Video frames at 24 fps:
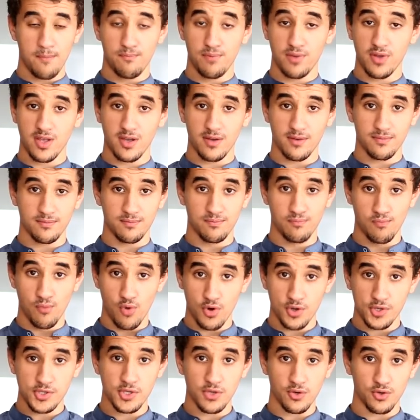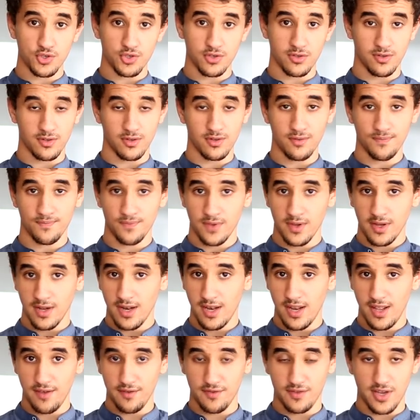become more social
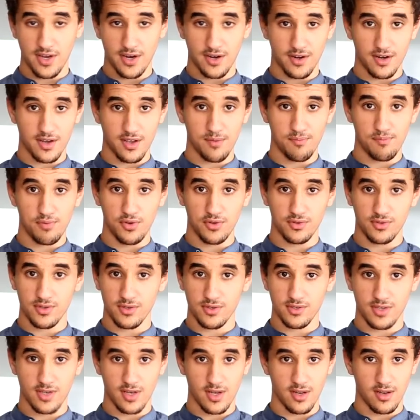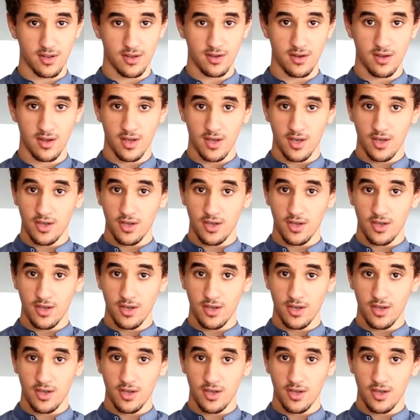leave their computers and